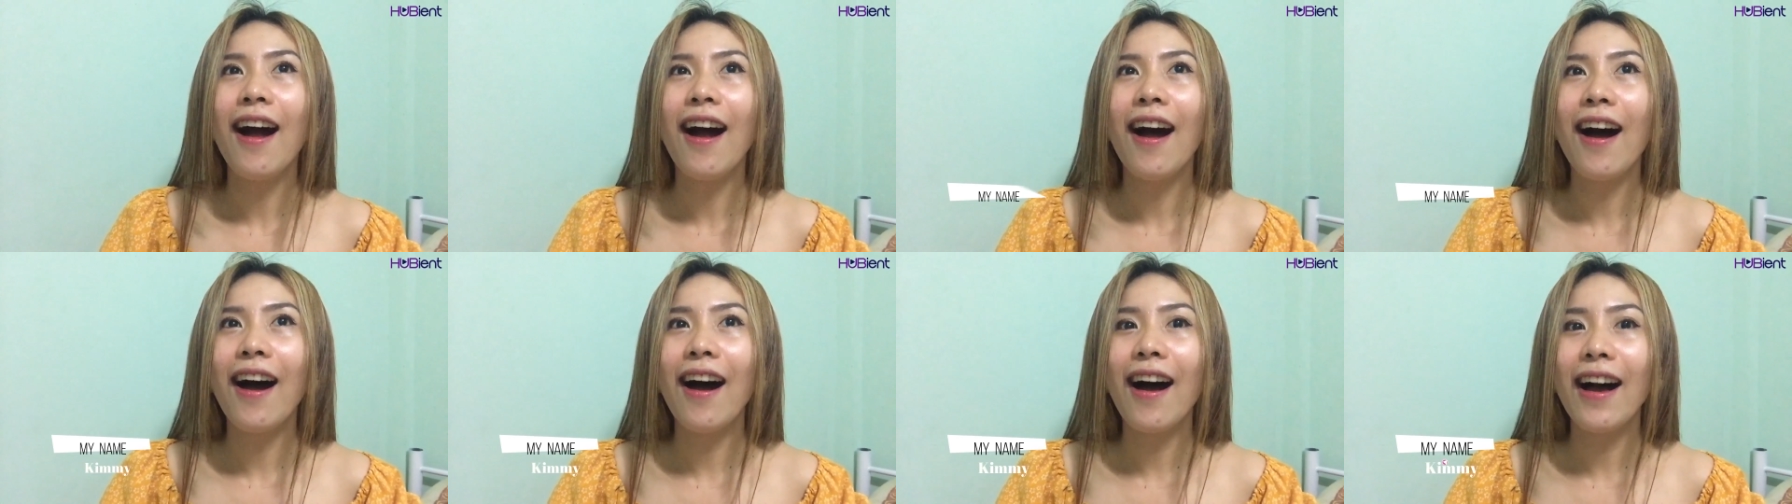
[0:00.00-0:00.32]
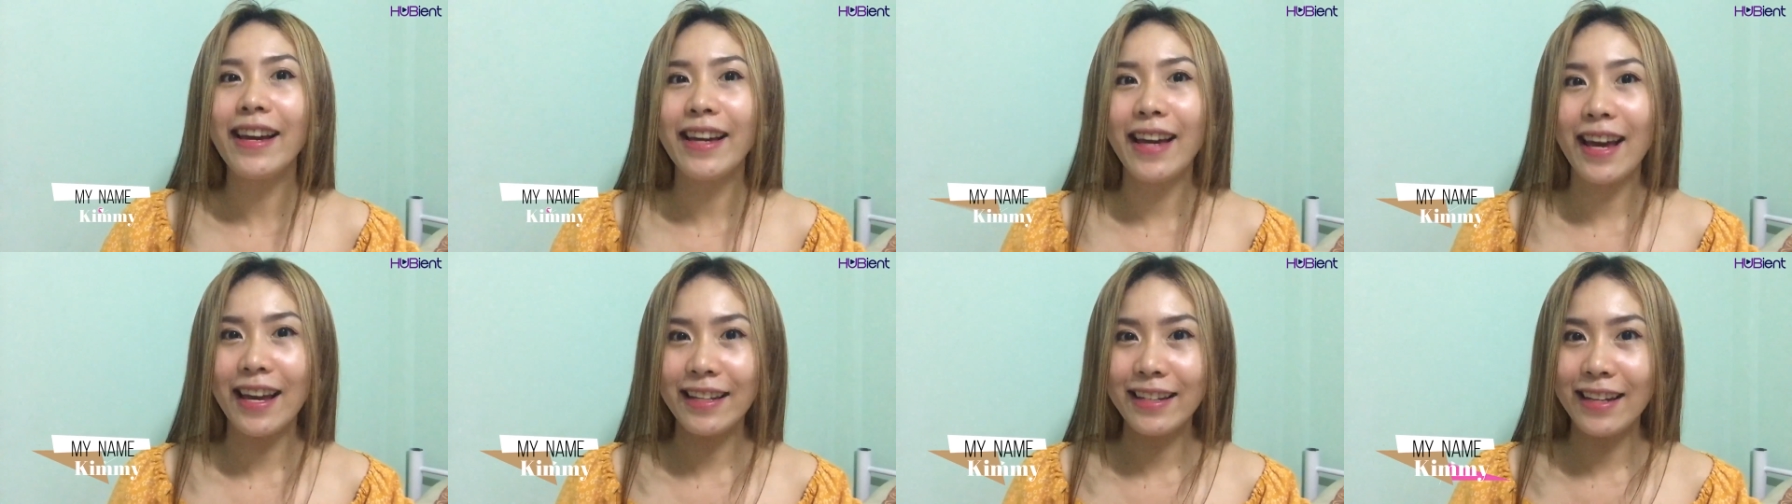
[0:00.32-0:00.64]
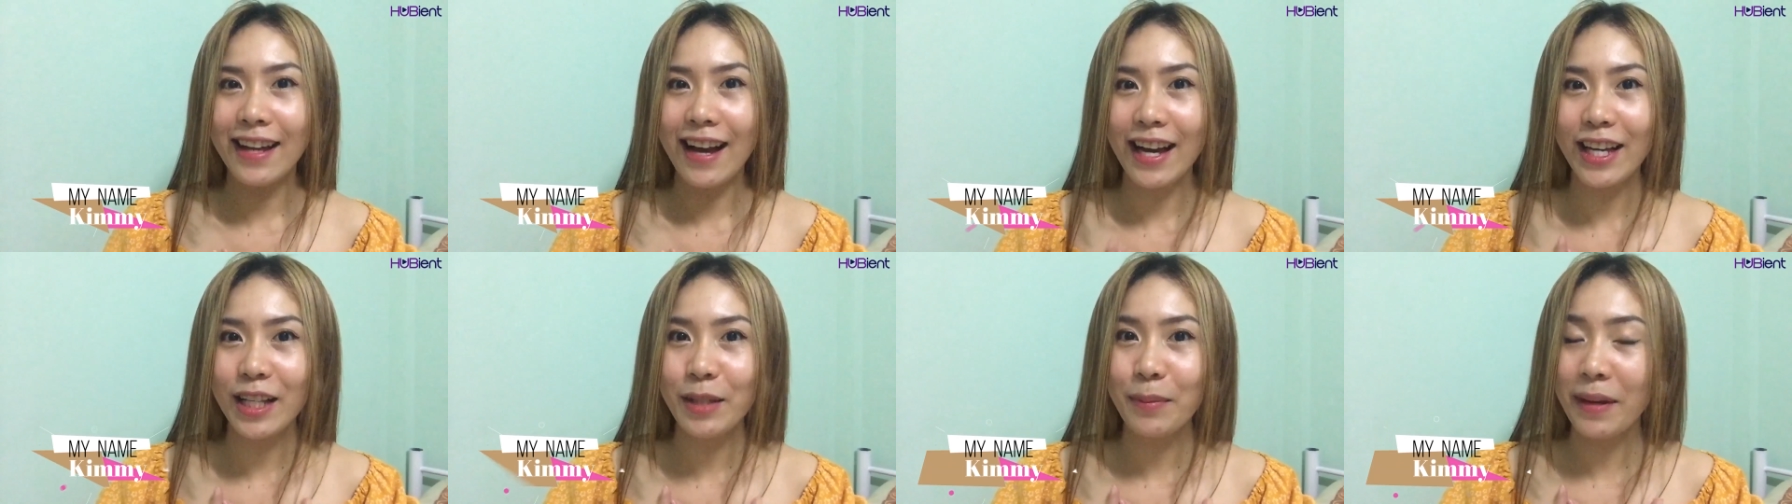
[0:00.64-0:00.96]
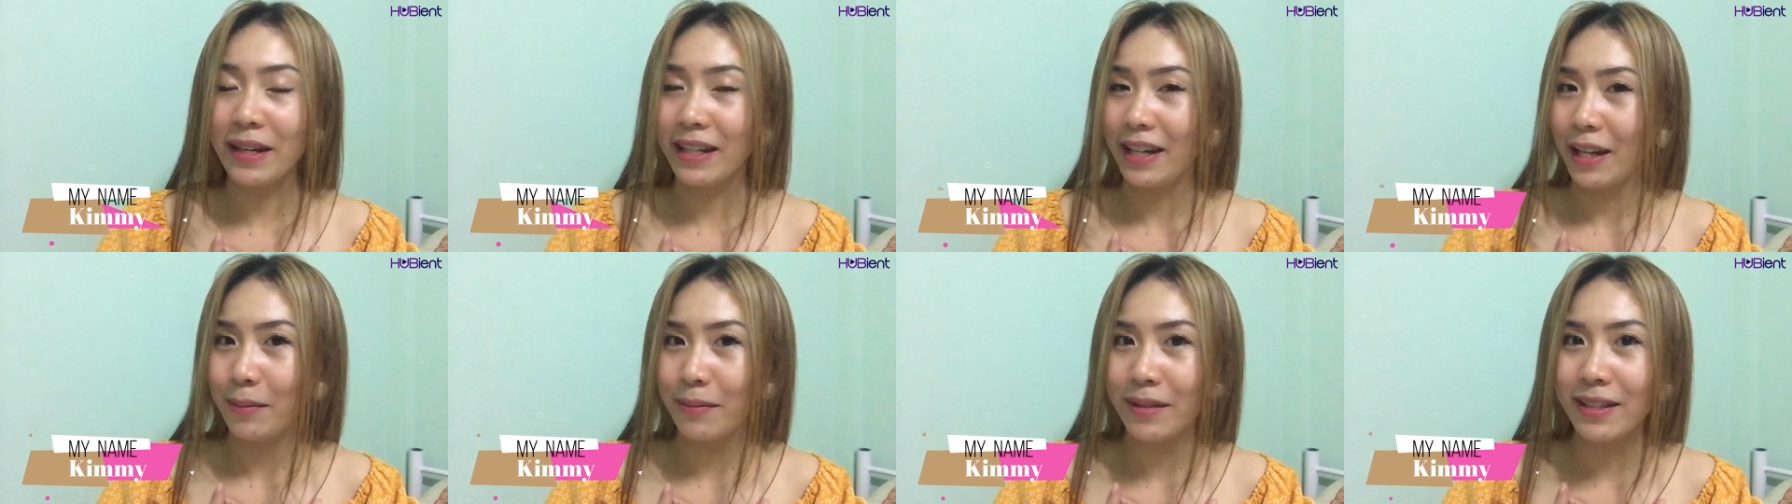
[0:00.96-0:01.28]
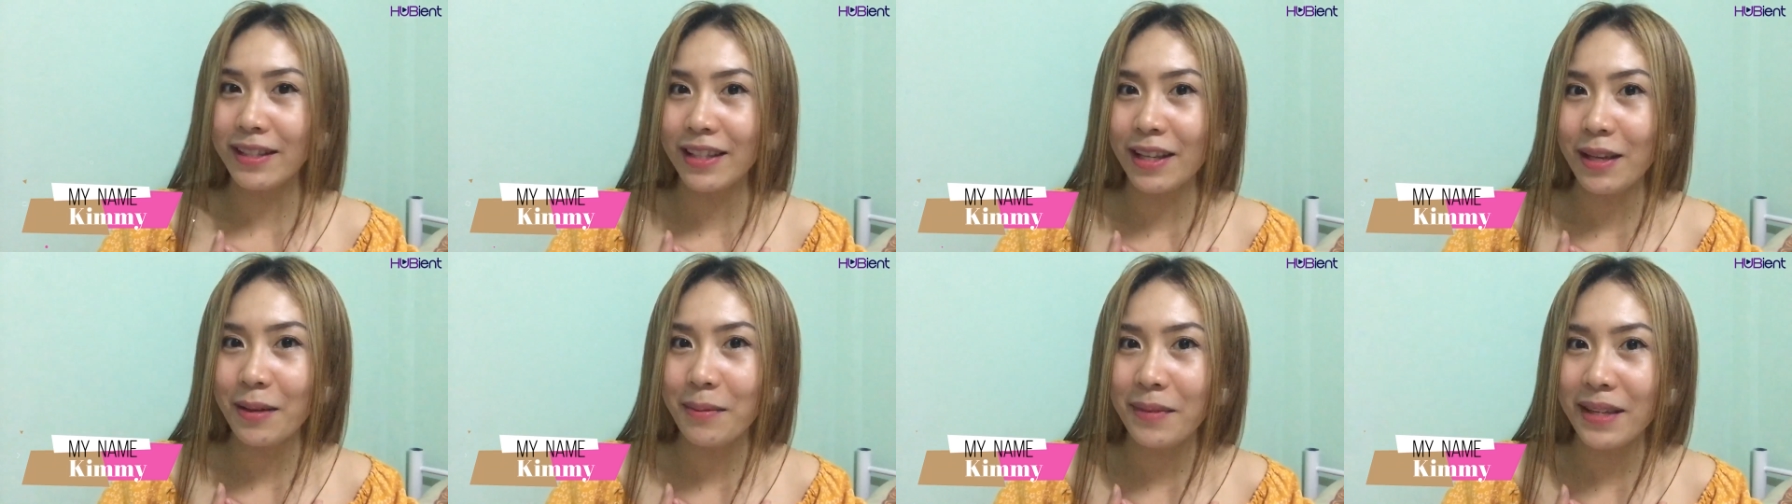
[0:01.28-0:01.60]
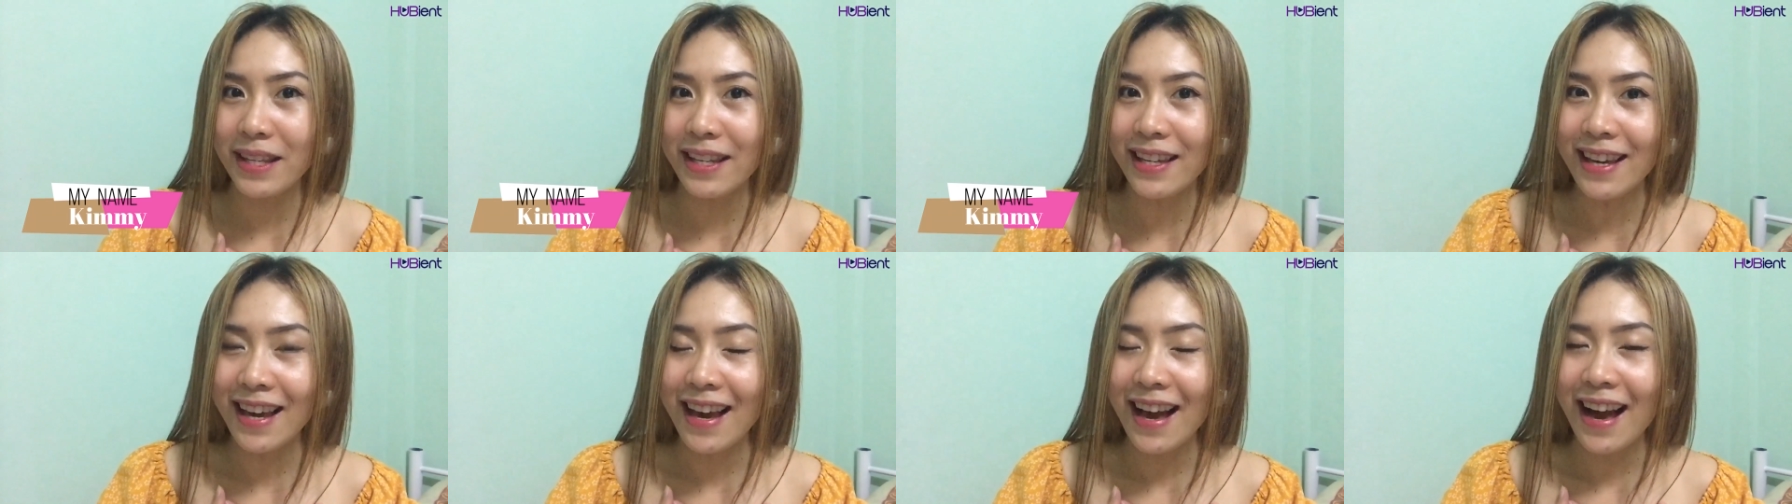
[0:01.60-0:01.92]
Uh, again, guys, my name is
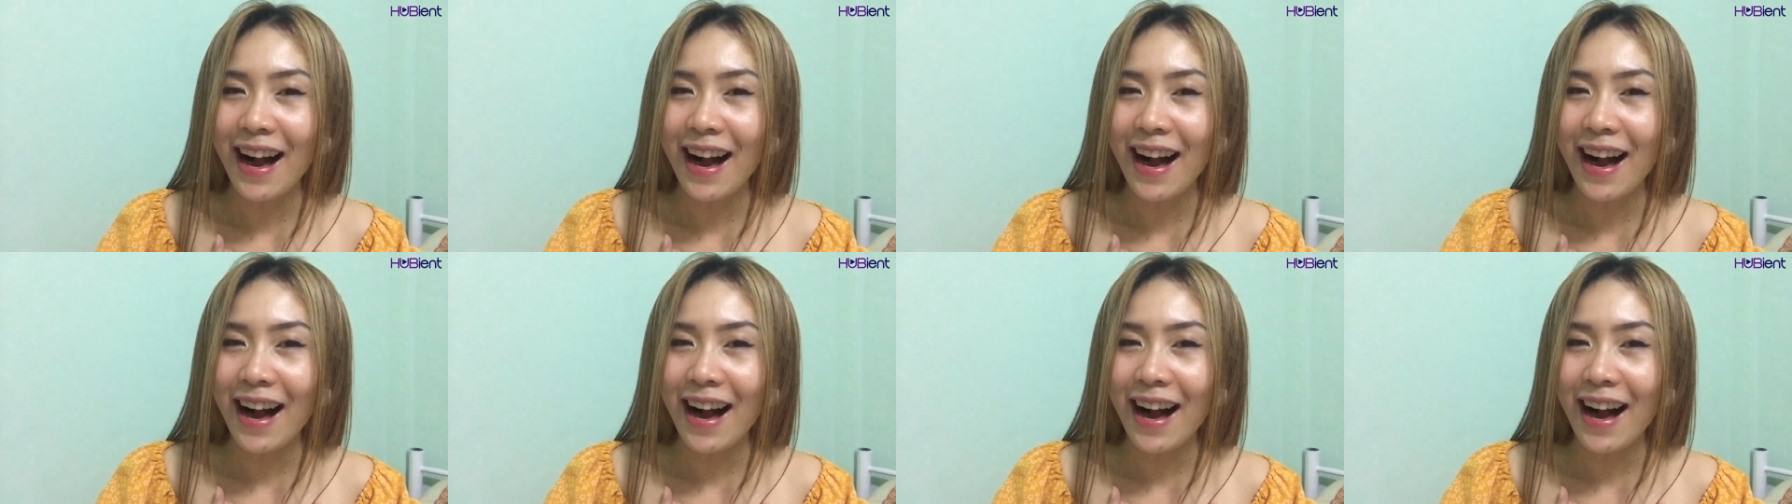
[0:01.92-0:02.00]
Kimmy.